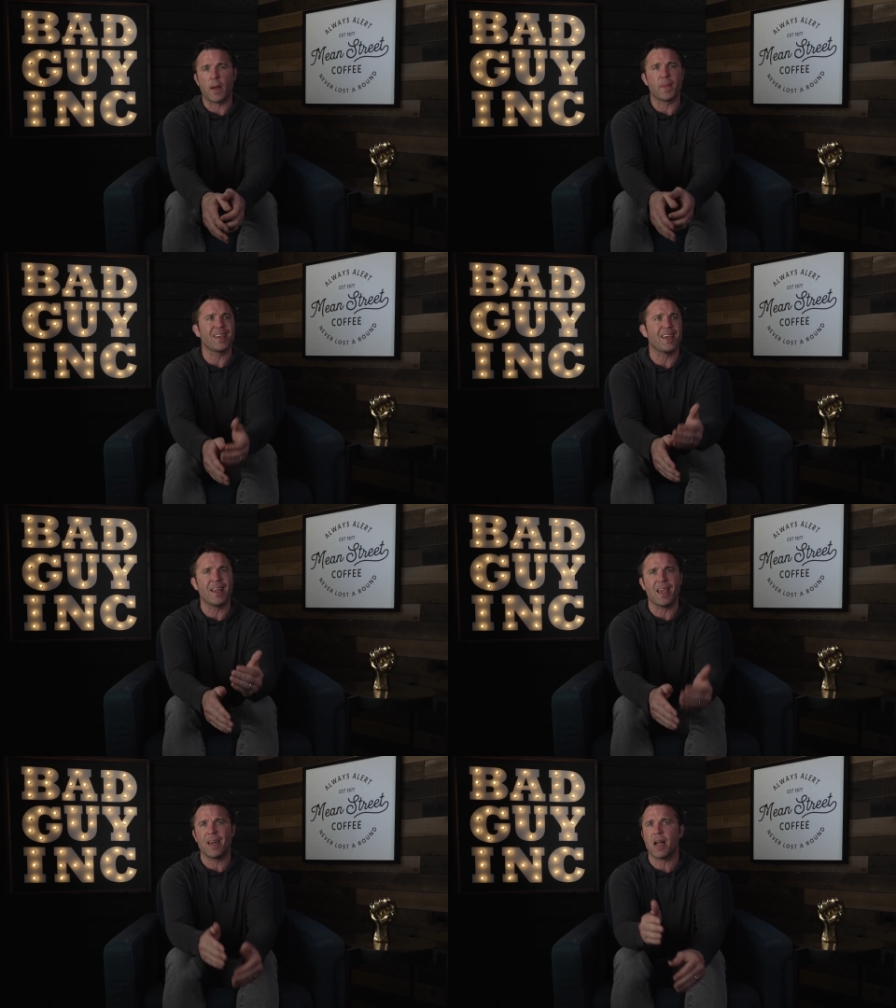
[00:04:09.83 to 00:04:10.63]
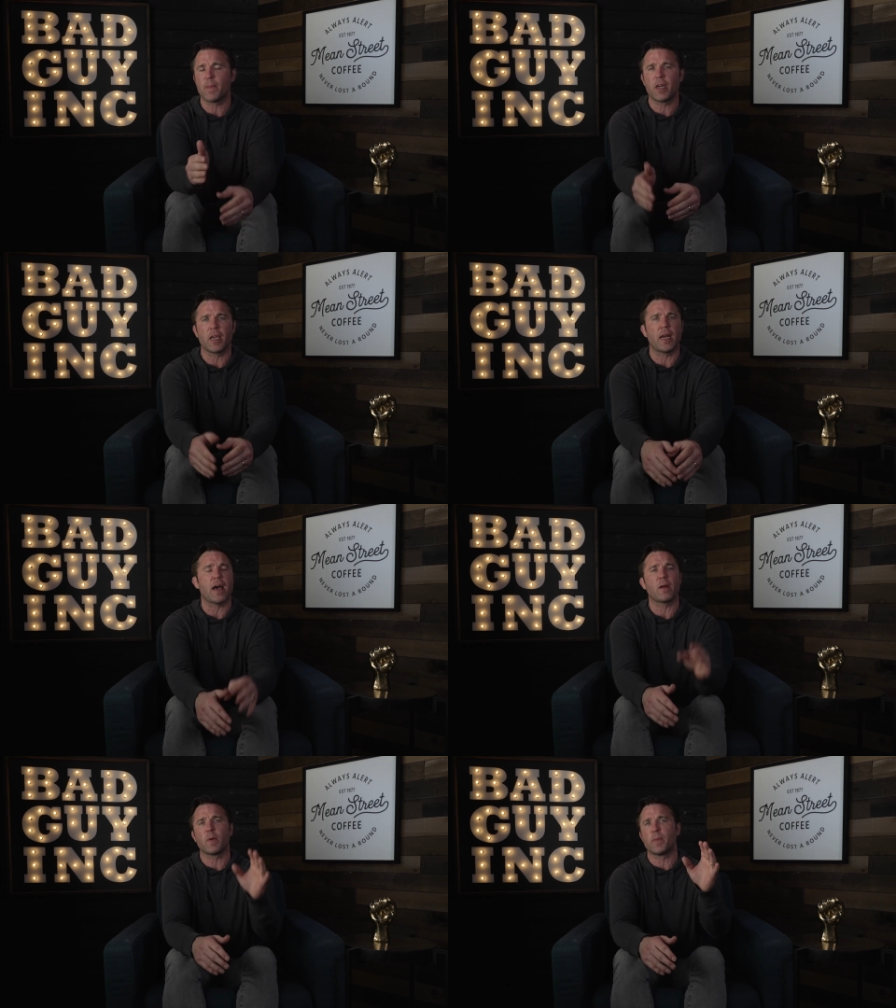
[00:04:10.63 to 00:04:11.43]
I'm going to get in and I'm going to get
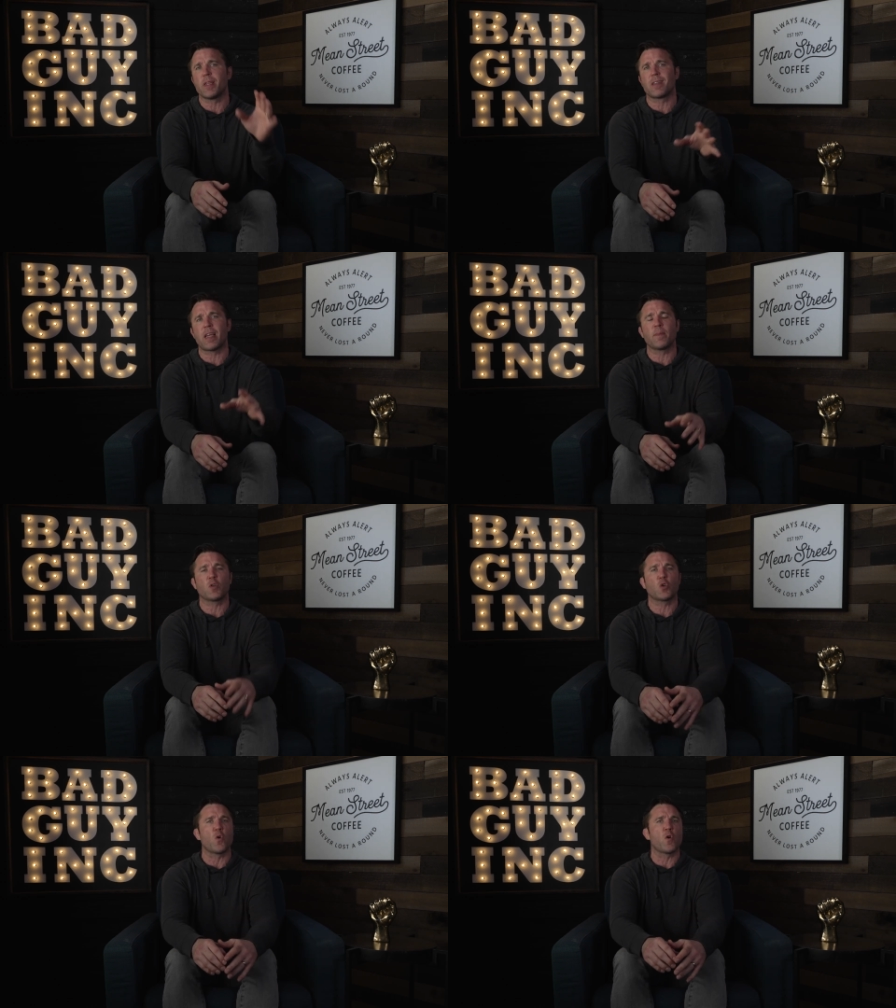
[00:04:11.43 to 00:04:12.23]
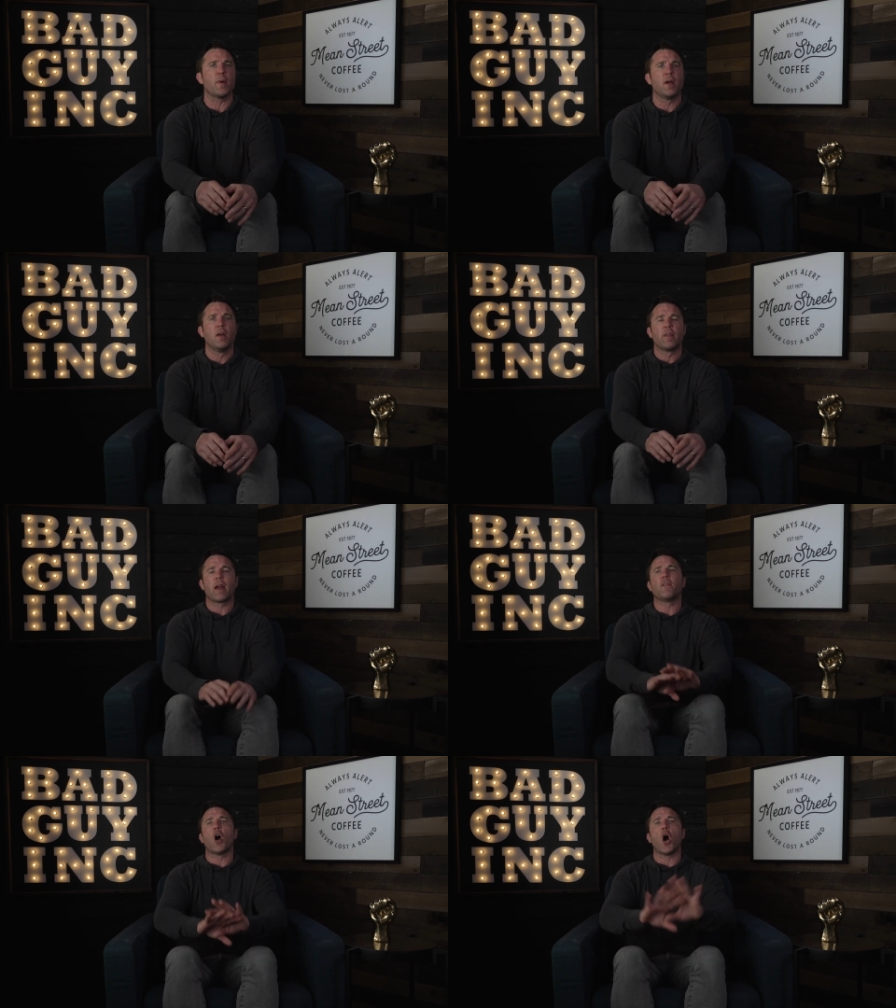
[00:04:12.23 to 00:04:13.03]
out. I'm going to be the same storm
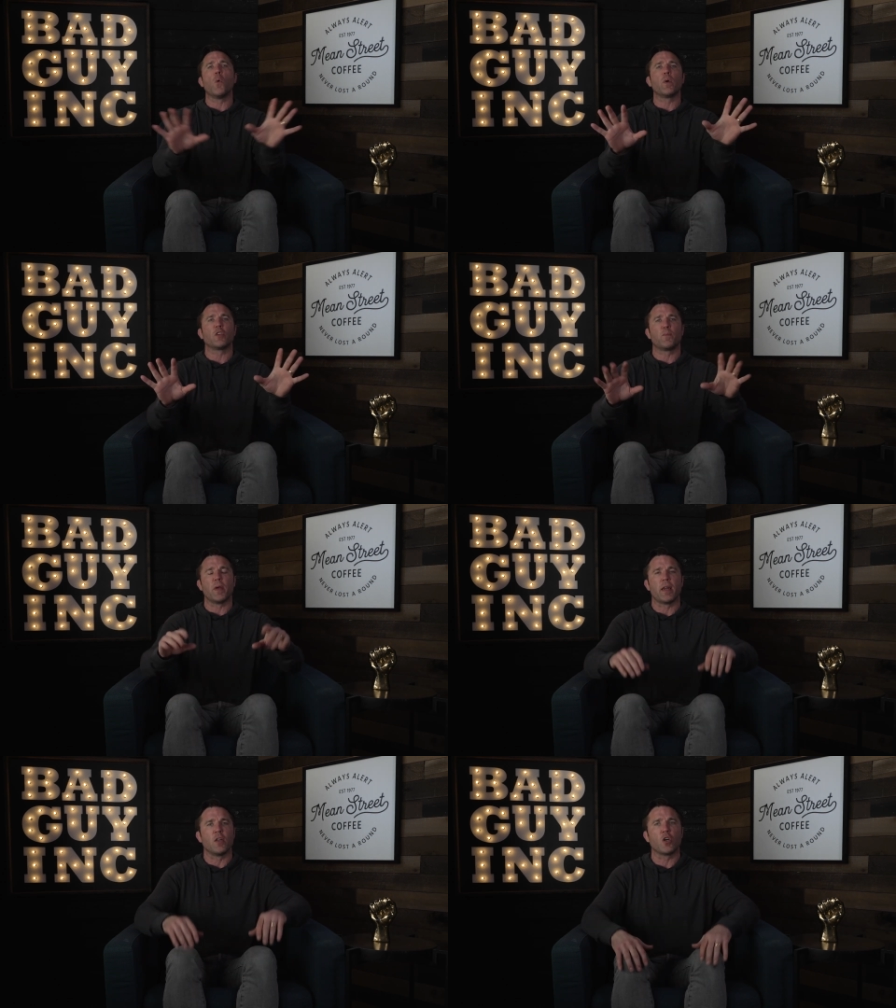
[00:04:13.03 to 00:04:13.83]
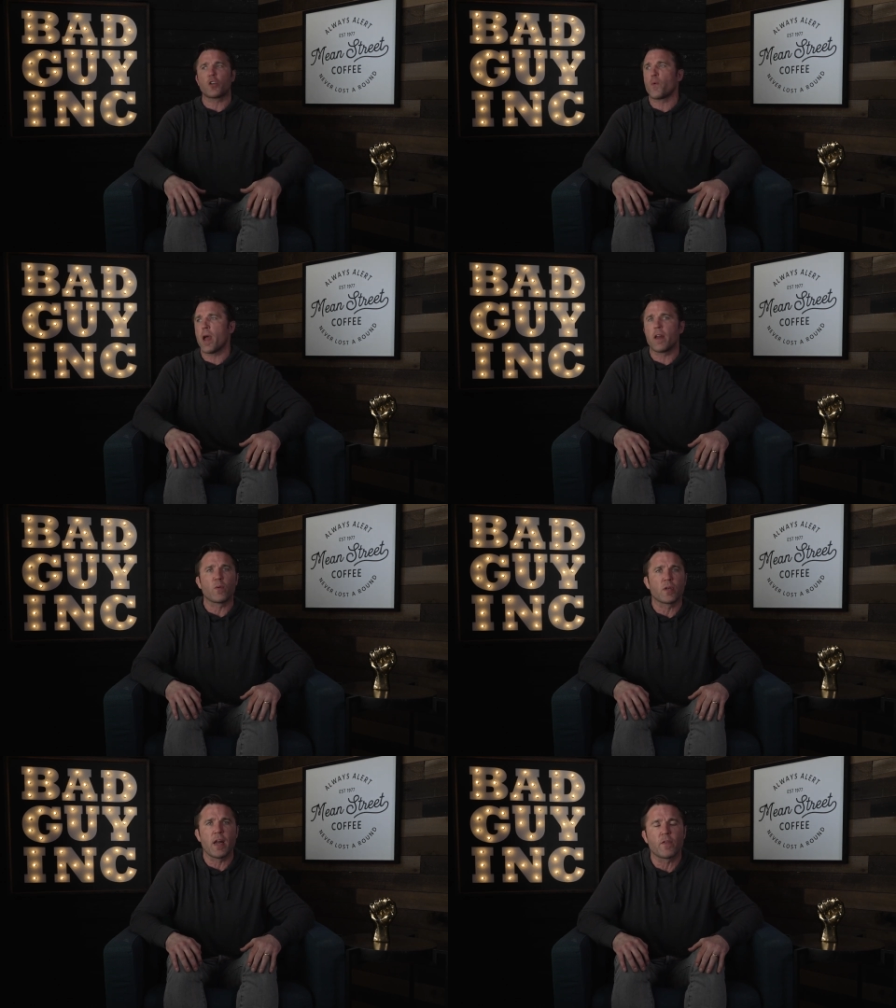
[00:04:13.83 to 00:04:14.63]
that I've always been and looked around and
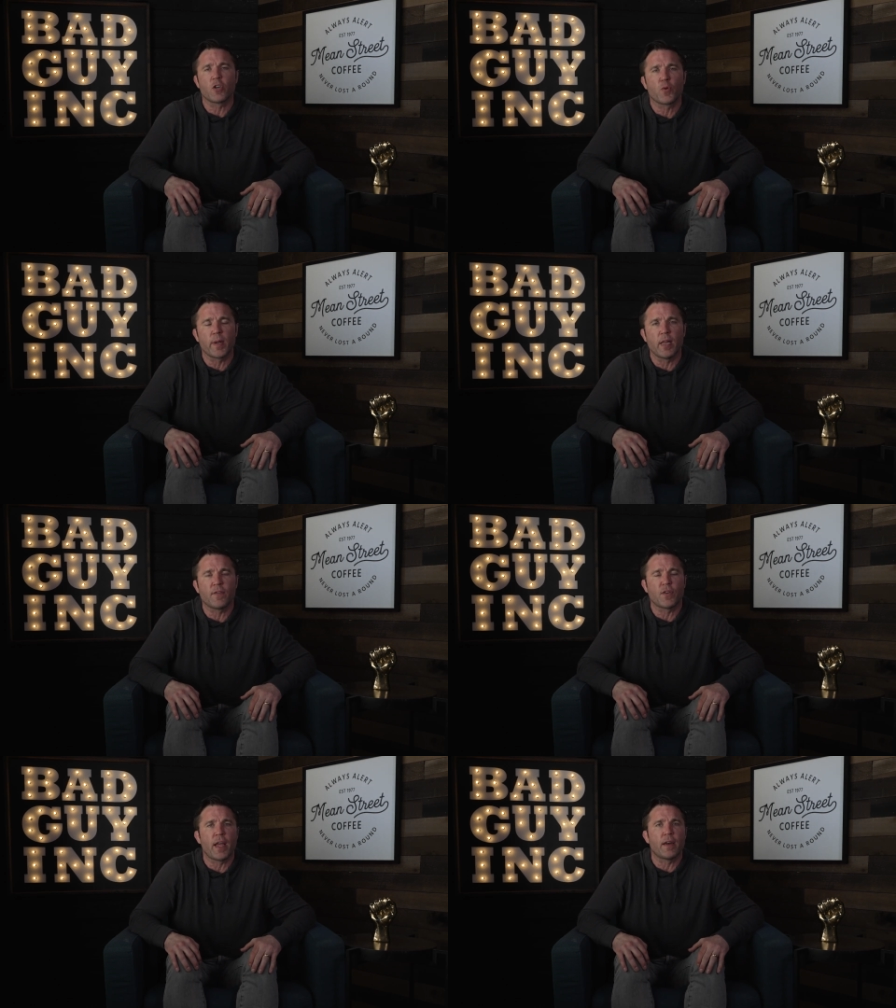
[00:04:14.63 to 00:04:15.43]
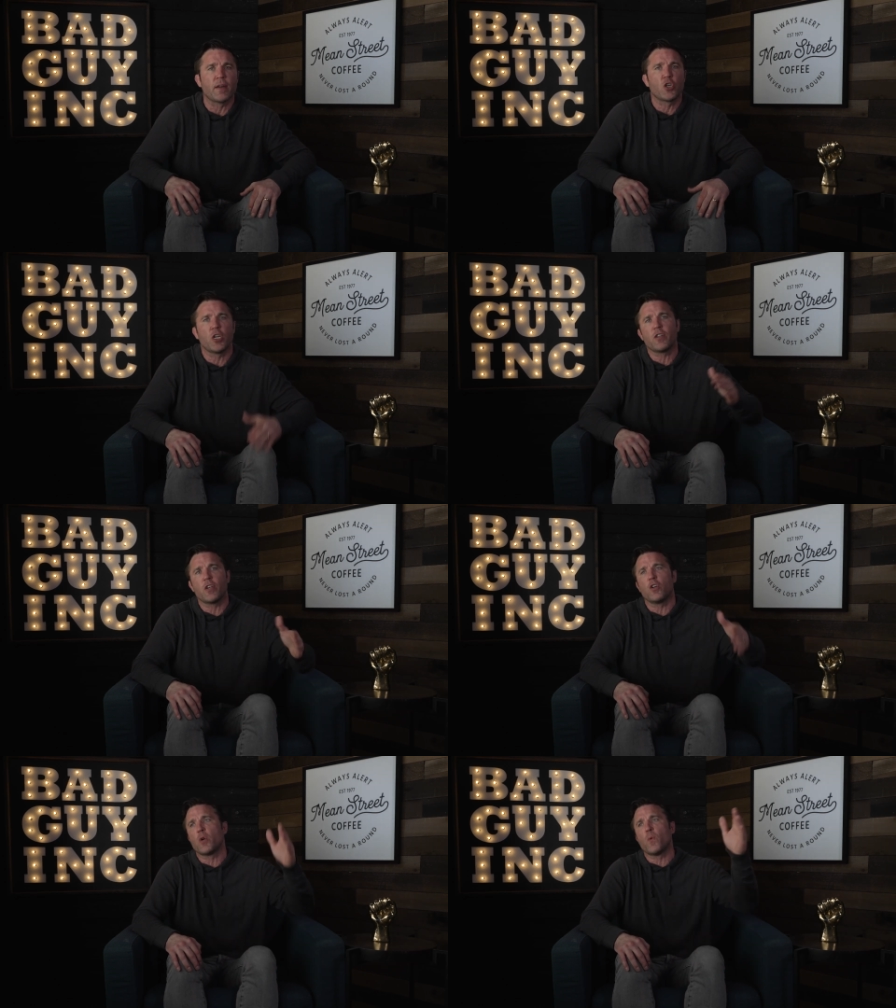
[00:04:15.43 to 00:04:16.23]
there was never a tree left standing. She's
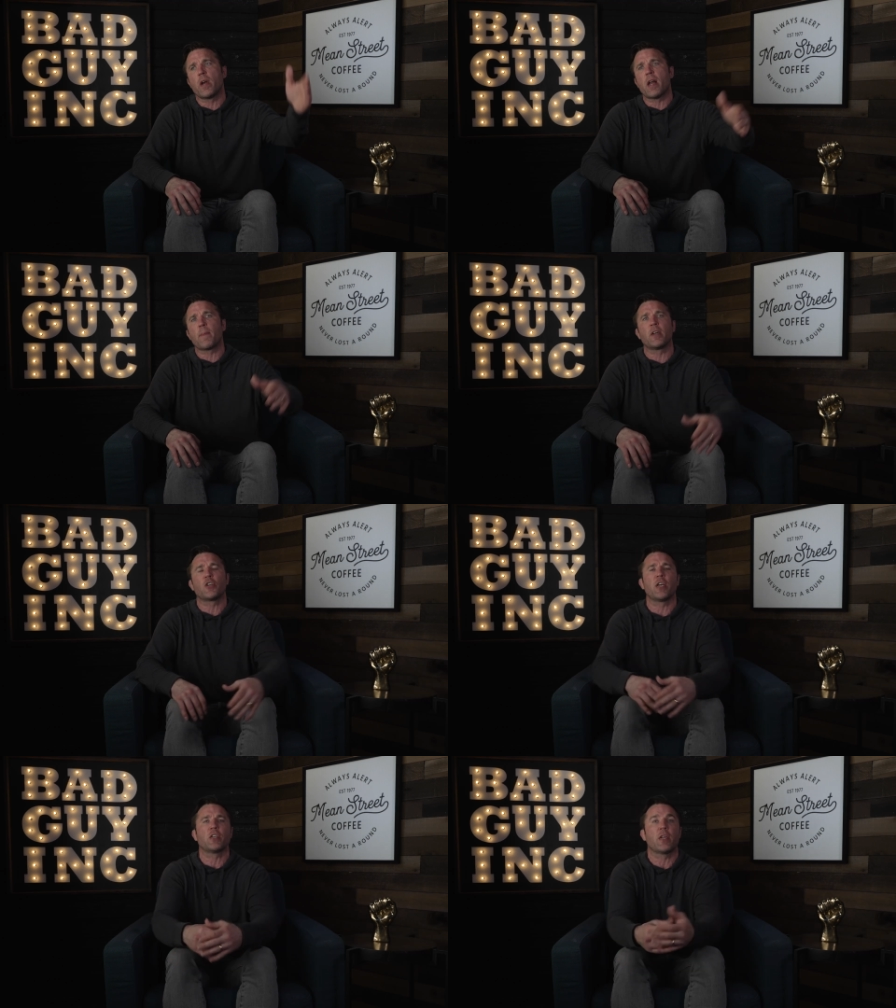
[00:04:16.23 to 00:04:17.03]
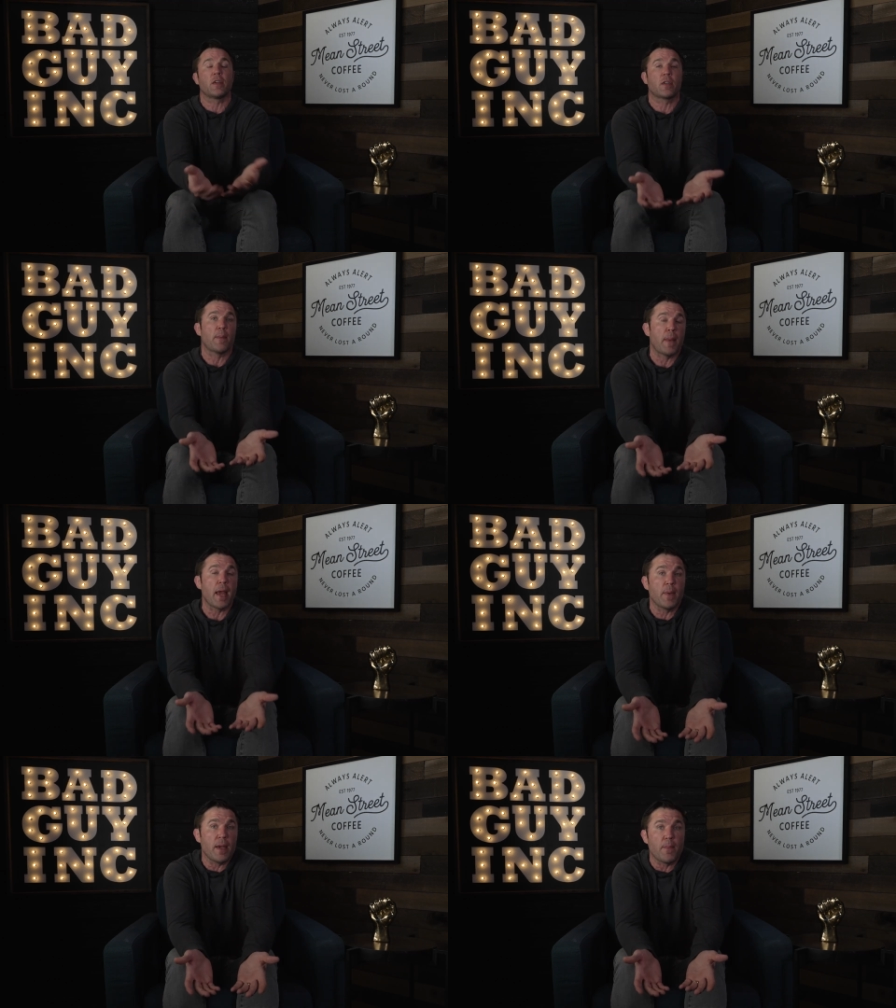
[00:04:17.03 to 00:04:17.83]
the only one and I'm going to change that this time.
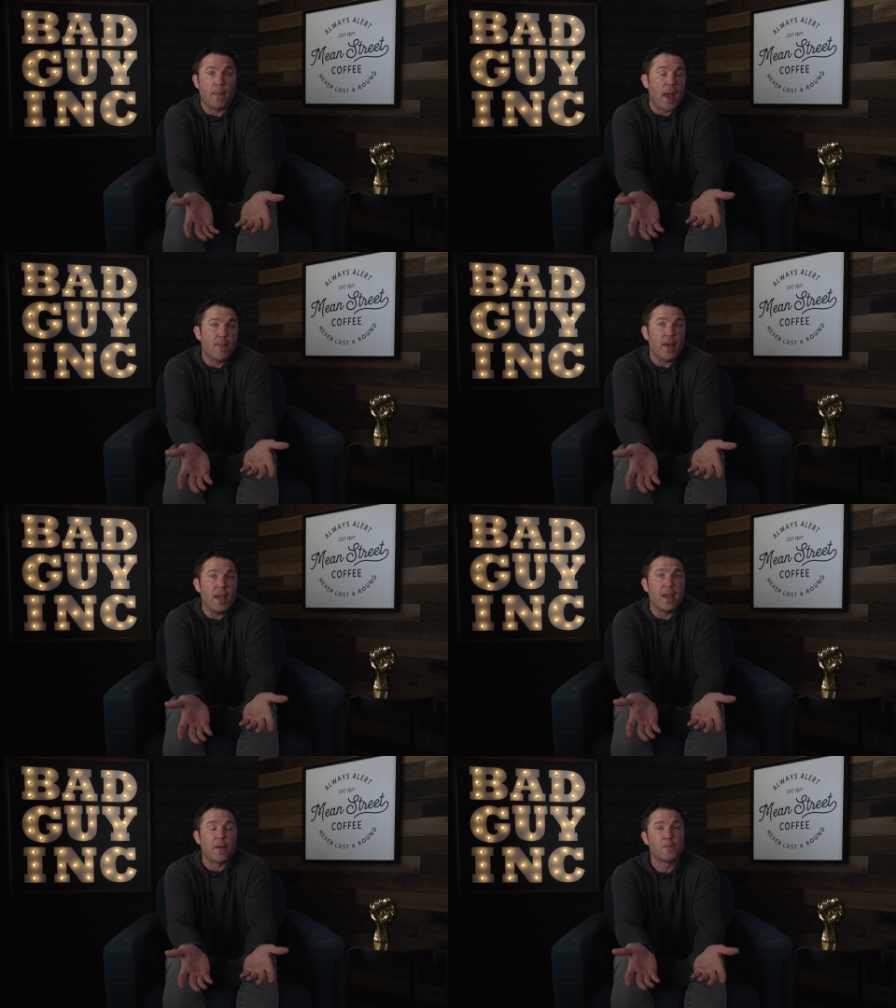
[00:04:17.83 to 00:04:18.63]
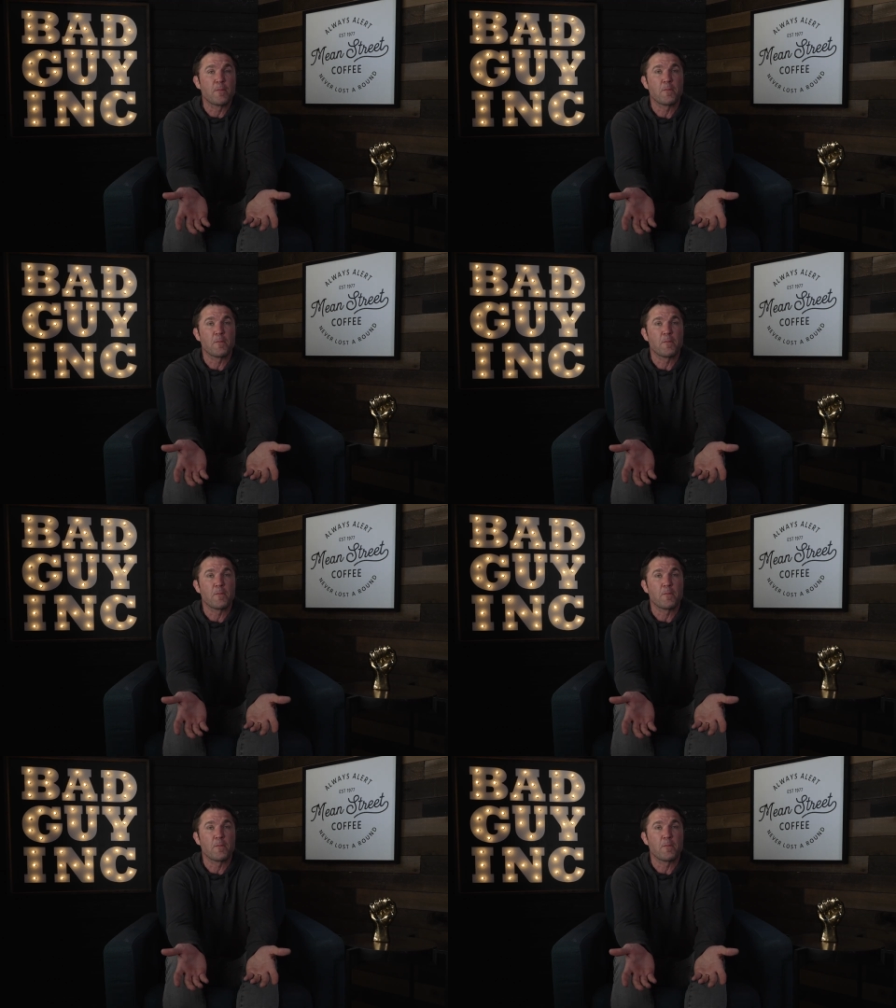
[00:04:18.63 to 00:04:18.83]
Maybe.